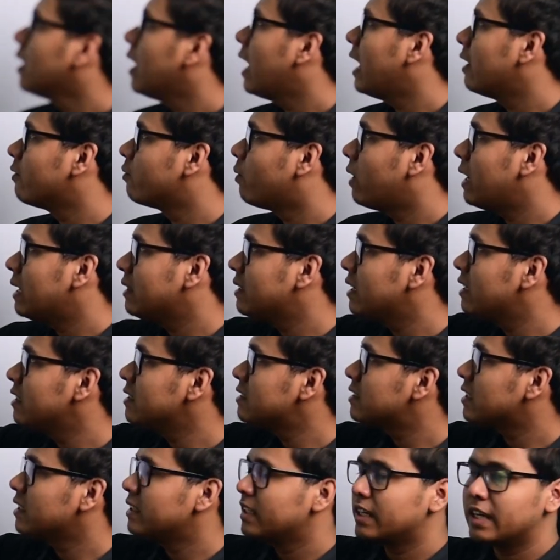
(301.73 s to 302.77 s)
And why there
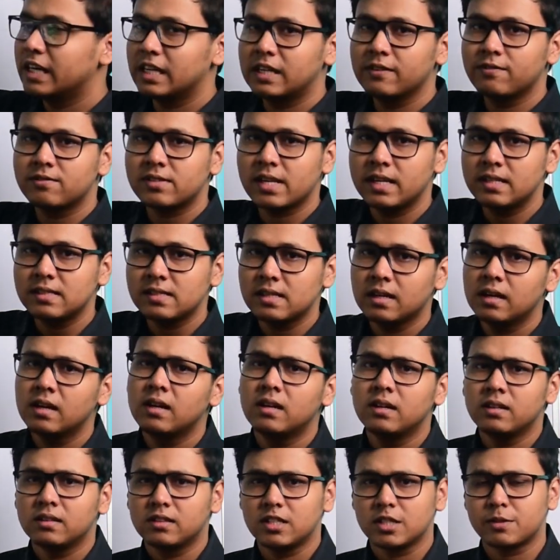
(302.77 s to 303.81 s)
is a negative signs?
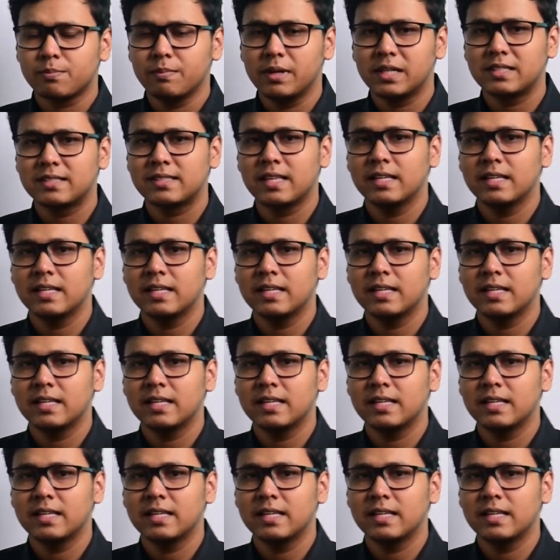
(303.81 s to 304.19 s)
This makes